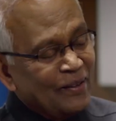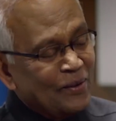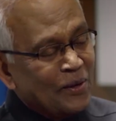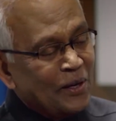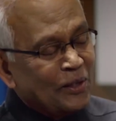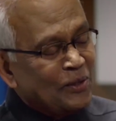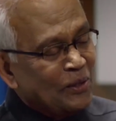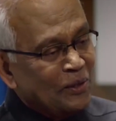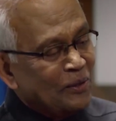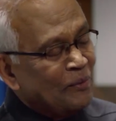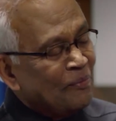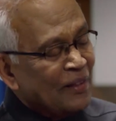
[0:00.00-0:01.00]
going
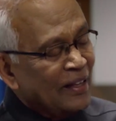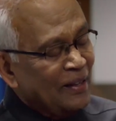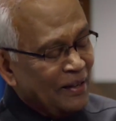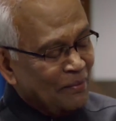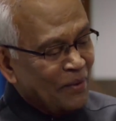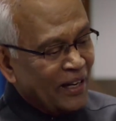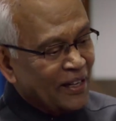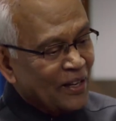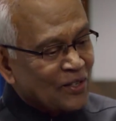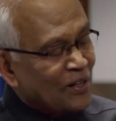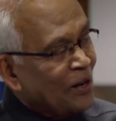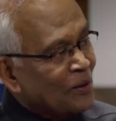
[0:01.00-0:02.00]
to my
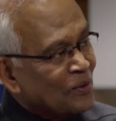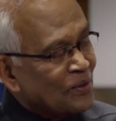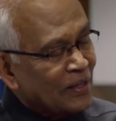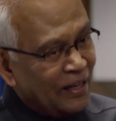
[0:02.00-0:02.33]
guest house,